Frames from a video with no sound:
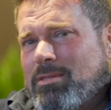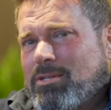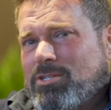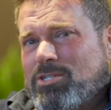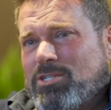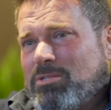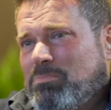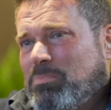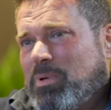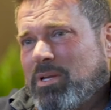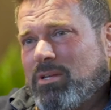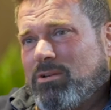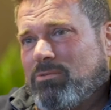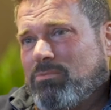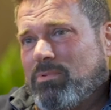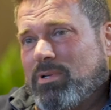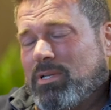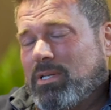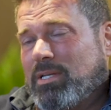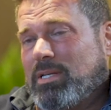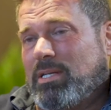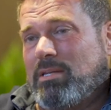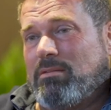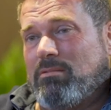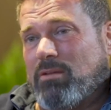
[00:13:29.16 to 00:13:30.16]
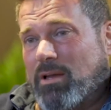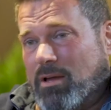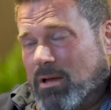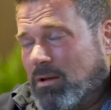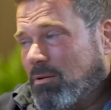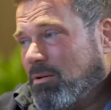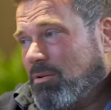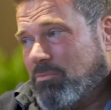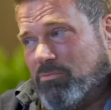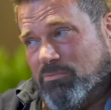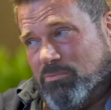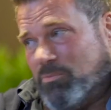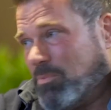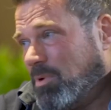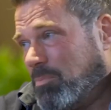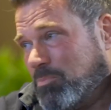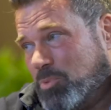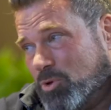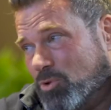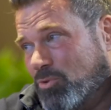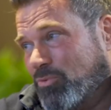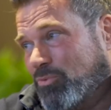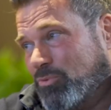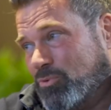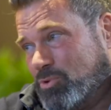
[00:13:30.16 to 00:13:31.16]
this has been a really a, a
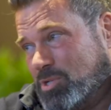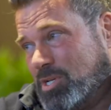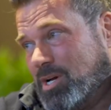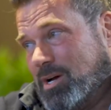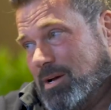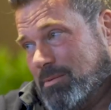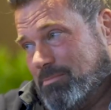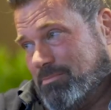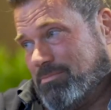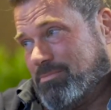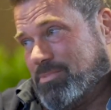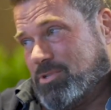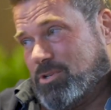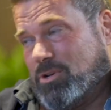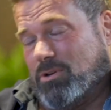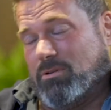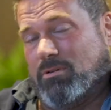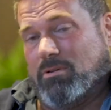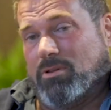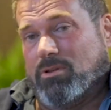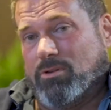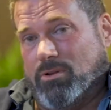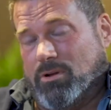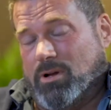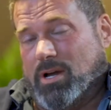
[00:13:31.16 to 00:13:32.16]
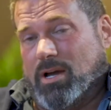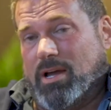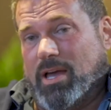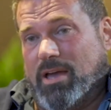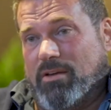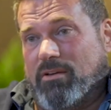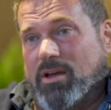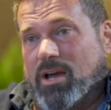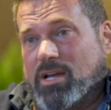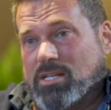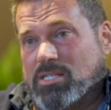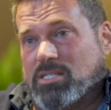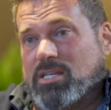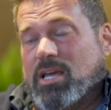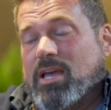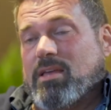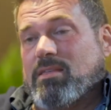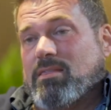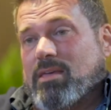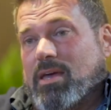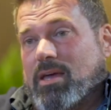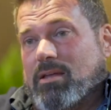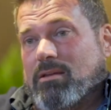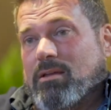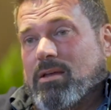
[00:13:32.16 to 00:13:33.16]
beautiful time. So you know, I, I, say
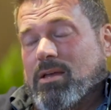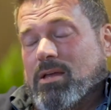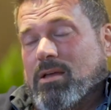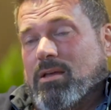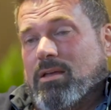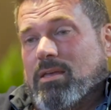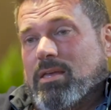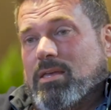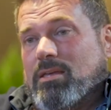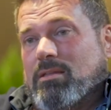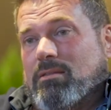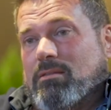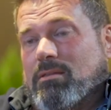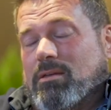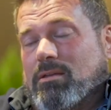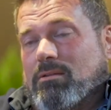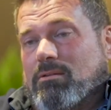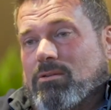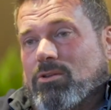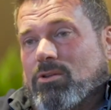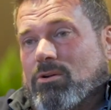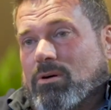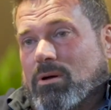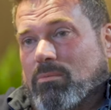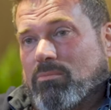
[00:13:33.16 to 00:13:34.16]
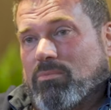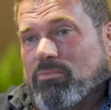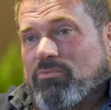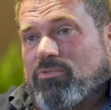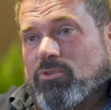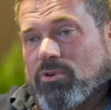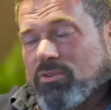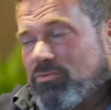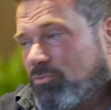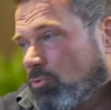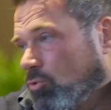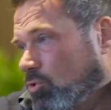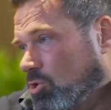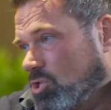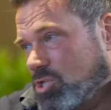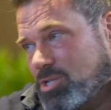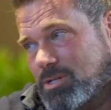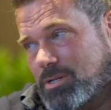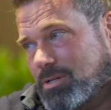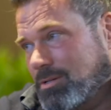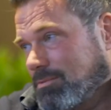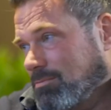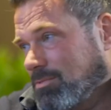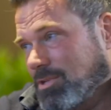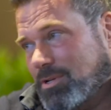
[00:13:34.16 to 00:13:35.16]
that in that you know I'm very
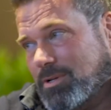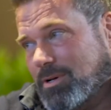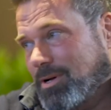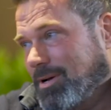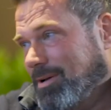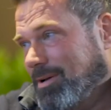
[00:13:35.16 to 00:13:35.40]
fortunate. You know,